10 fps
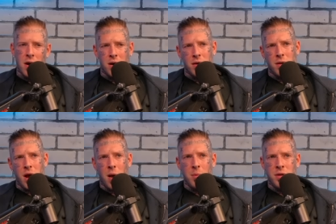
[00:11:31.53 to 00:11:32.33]
Uh,
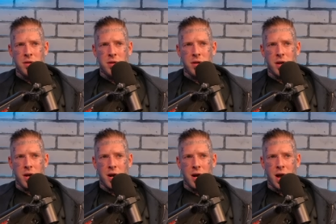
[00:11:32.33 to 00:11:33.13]
I mean,
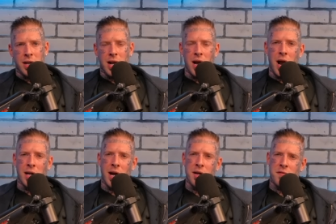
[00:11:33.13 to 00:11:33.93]
I, ki- I
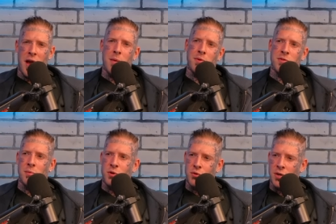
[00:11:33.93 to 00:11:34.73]
kind of am to
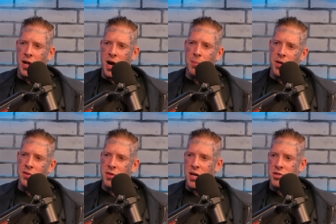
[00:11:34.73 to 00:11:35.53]
some degree. Like I'm
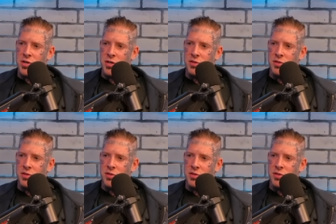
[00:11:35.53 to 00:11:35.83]
into that shit.